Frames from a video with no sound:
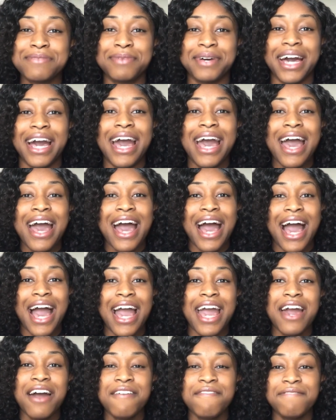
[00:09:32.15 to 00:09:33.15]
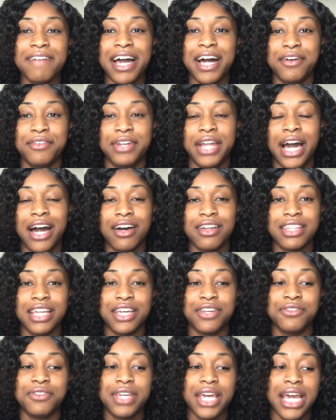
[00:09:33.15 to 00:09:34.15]
But I have found out
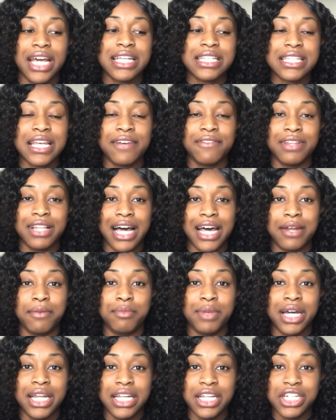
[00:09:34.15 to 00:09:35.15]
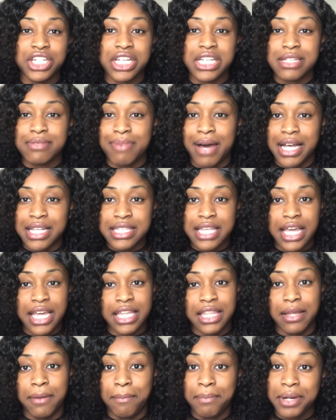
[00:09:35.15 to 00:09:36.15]
that you can save a lot of money just by
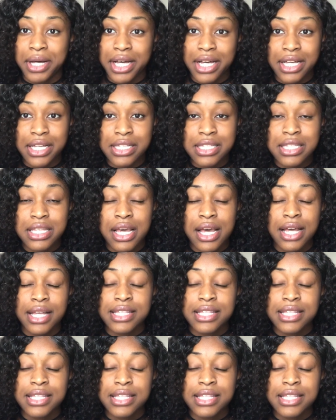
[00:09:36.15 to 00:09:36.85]
taking the bus